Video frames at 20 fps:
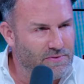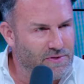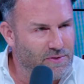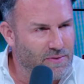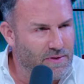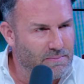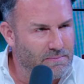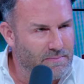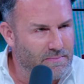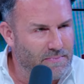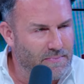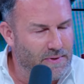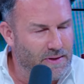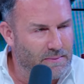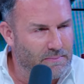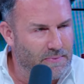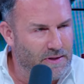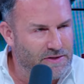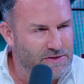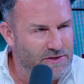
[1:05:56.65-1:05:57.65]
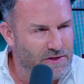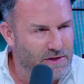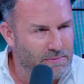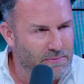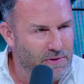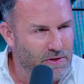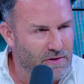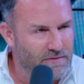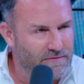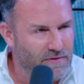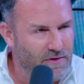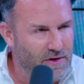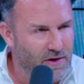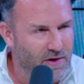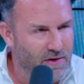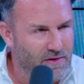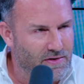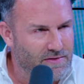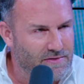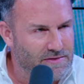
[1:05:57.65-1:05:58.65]
to a, a bunch of beautiful
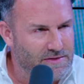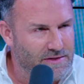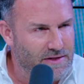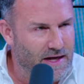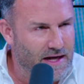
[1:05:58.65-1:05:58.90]
girls.